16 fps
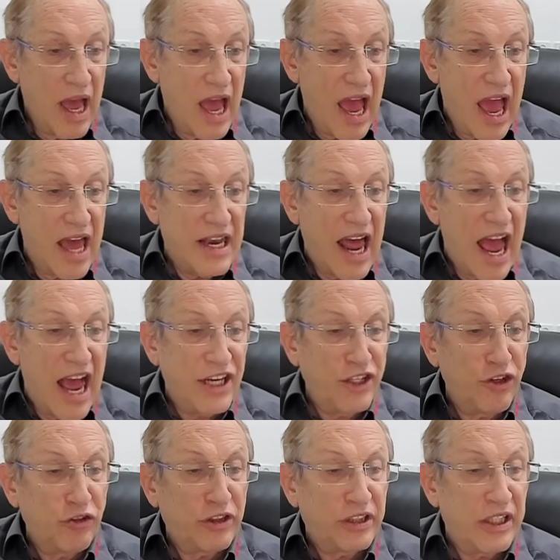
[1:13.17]
And as
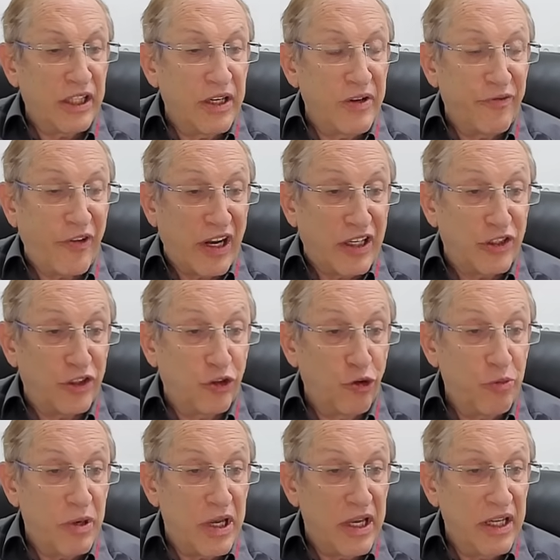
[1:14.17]
you see, if I
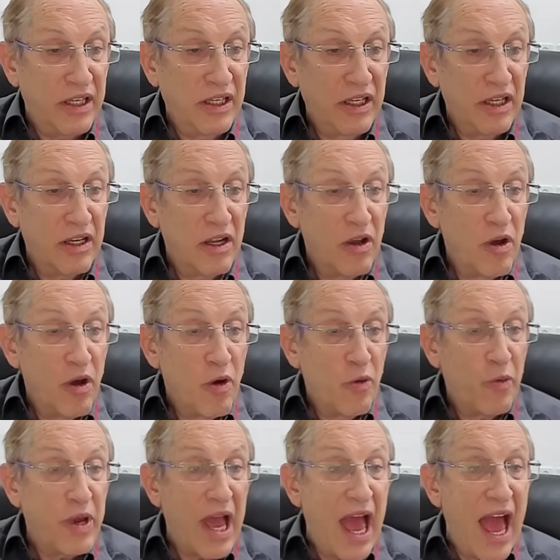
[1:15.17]
zoom in,
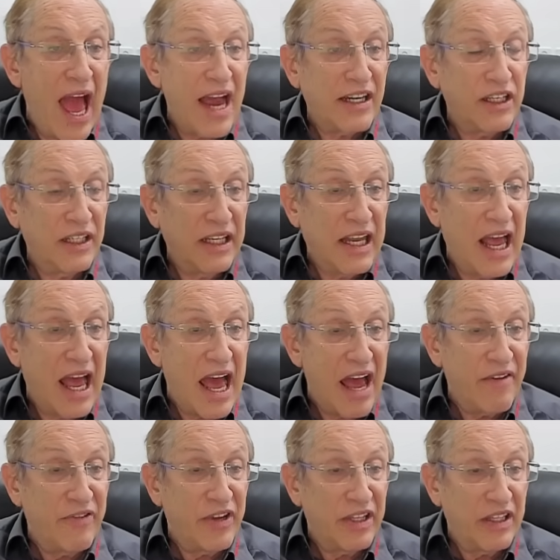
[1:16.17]
we actually
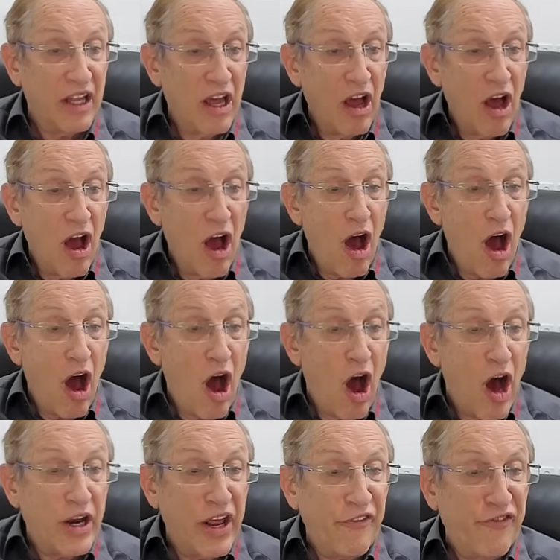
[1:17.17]
have it
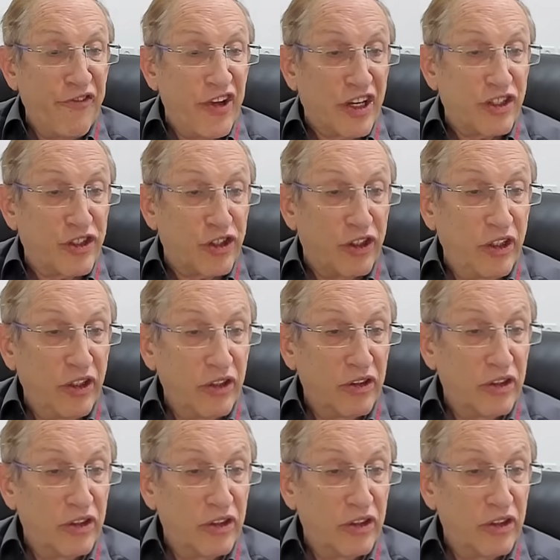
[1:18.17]
on a fixture.